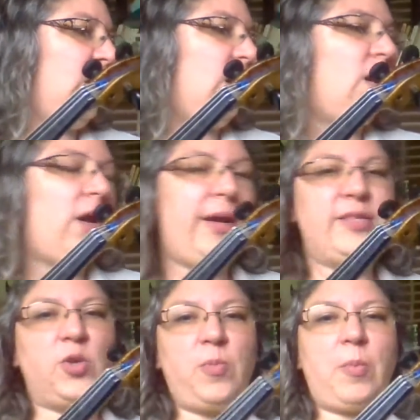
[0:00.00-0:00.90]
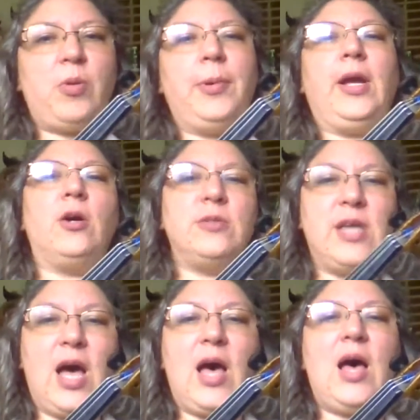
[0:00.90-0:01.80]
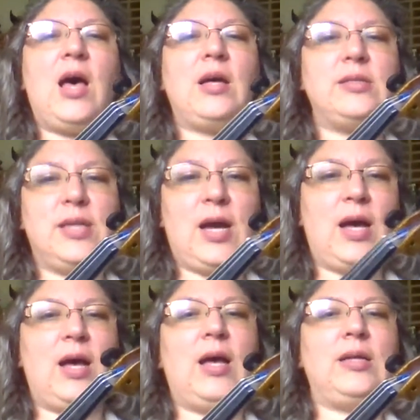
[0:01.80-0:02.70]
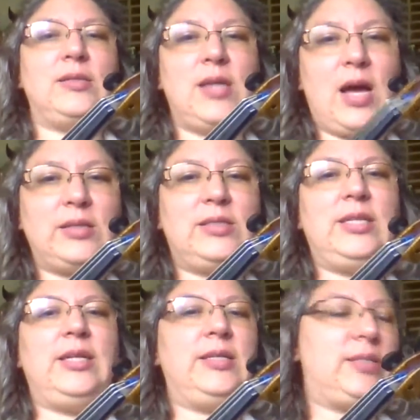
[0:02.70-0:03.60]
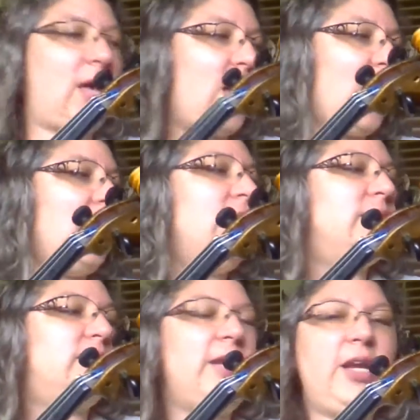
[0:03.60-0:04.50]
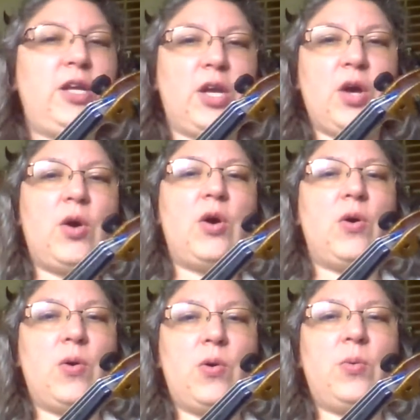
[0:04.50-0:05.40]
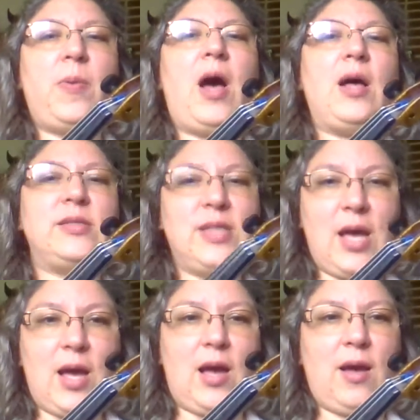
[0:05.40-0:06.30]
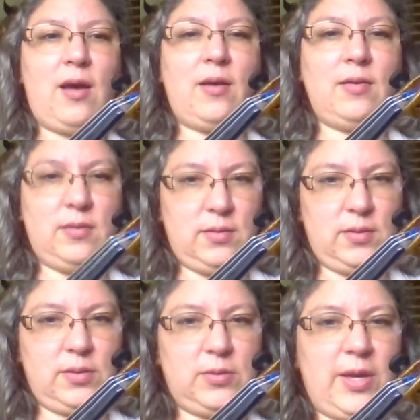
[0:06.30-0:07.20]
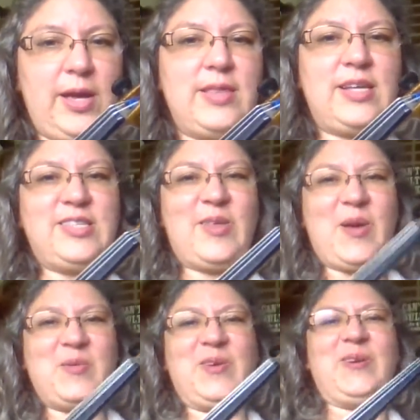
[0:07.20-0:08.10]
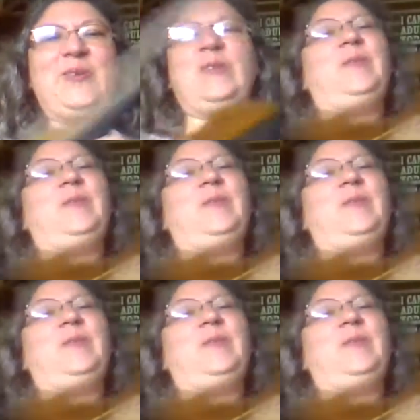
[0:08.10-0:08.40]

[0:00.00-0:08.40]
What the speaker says: All right, so remember we go ta, ta, ta, ti, ta, synco, pa, ta. Okay, that's how that one goes.